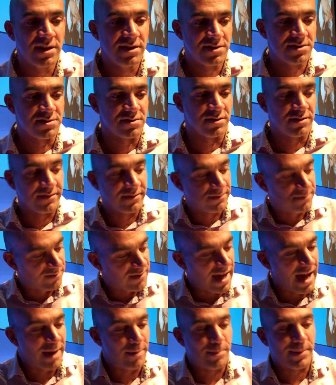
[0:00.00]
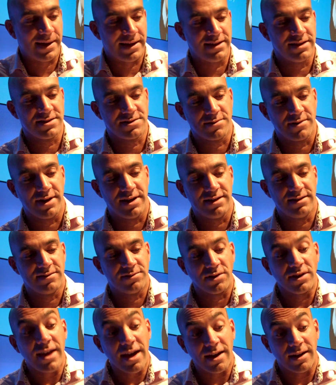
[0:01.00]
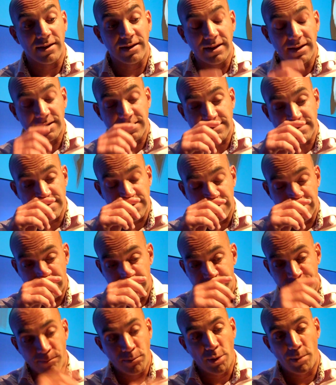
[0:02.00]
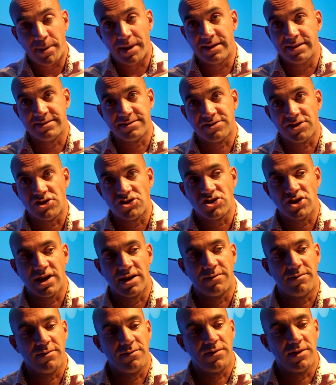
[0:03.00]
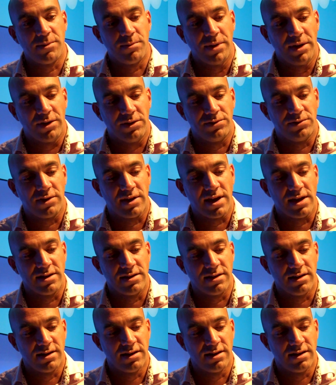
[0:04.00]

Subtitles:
So the iPad is great. So yeah, it's mobile is changing everything because you can